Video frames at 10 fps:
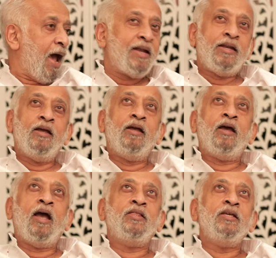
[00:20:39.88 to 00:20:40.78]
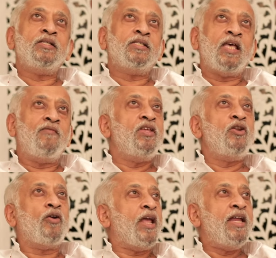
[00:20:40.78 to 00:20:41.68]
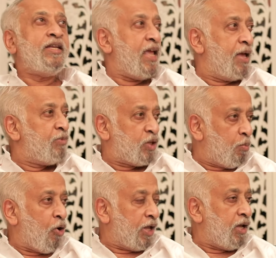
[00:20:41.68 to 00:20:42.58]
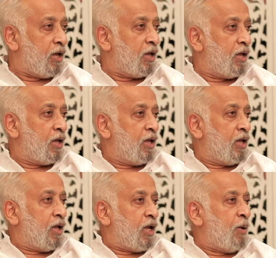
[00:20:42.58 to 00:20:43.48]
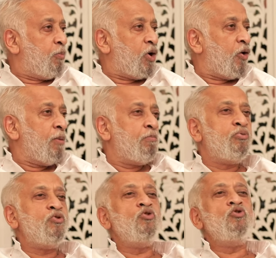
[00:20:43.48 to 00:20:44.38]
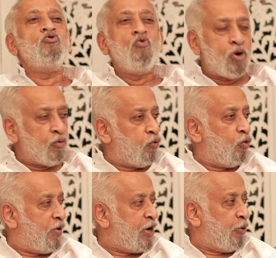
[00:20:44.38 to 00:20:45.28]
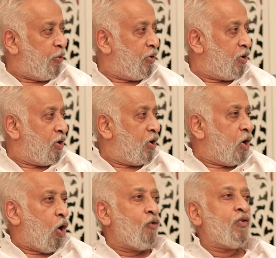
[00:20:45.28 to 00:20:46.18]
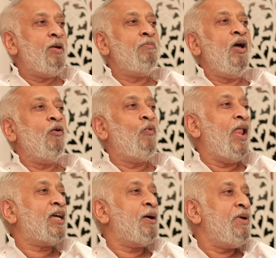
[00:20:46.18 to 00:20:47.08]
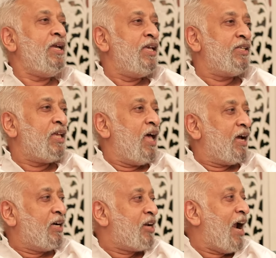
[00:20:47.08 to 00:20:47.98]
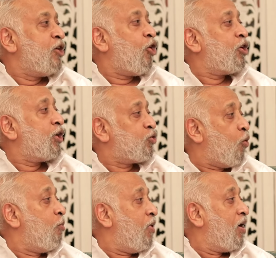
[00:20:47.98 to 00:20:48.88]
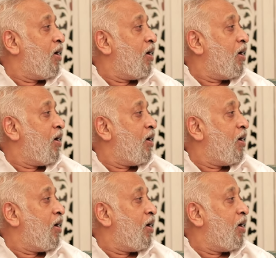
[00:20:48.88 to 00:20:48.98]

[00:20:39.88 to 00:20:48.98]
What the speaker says: at I think 7 or 8 a.m. this morning, he put out a beautiful video of him welcoming his granddaughter's home.